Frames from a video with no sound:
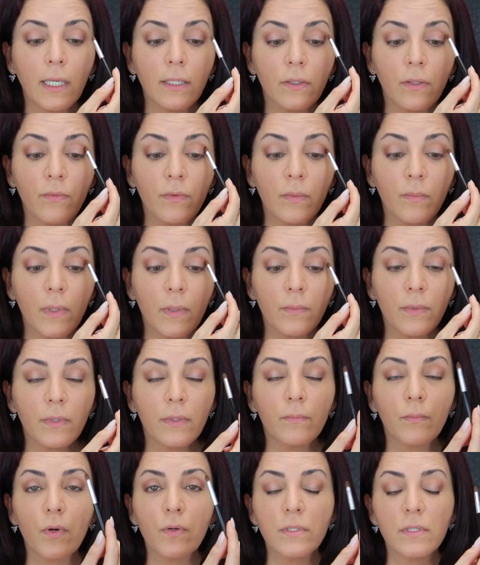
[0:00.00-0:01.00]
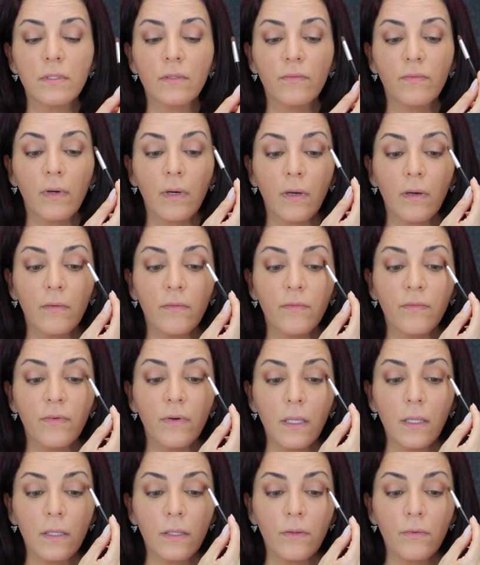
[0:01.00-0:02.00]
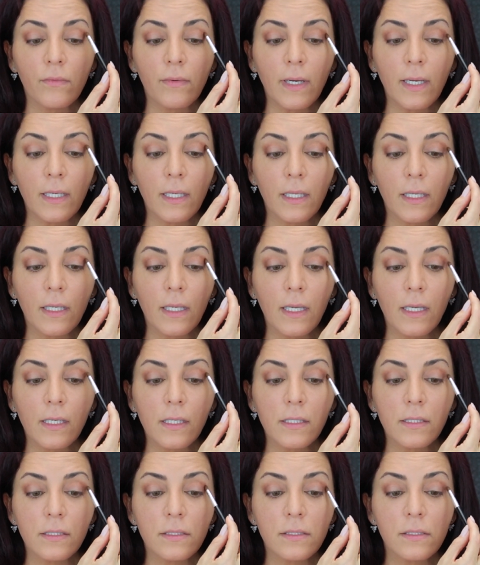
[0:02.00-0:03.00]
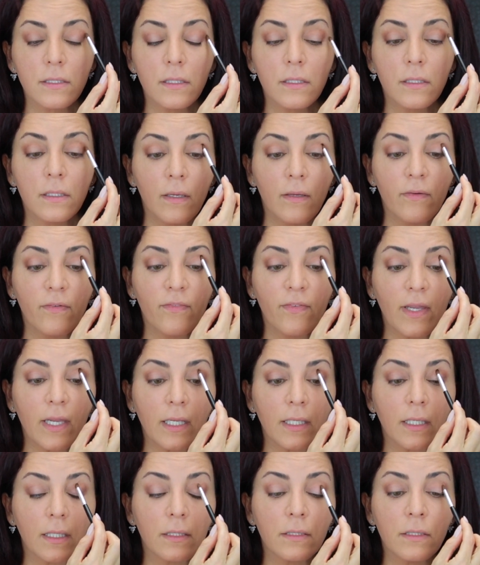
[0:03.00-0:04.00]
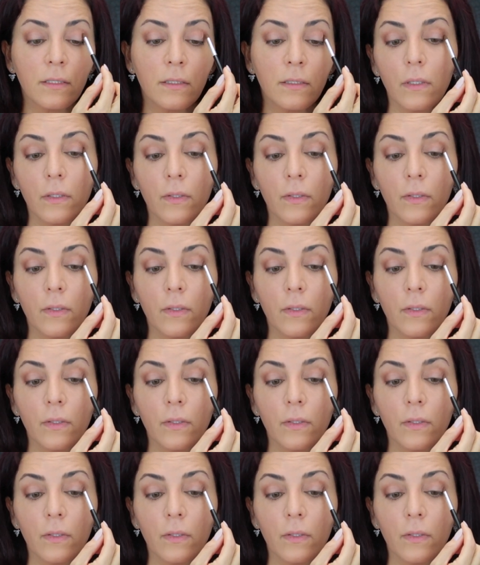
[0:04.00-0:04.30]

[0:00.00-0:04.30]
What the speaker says: I don't remember, most of the writing has faded.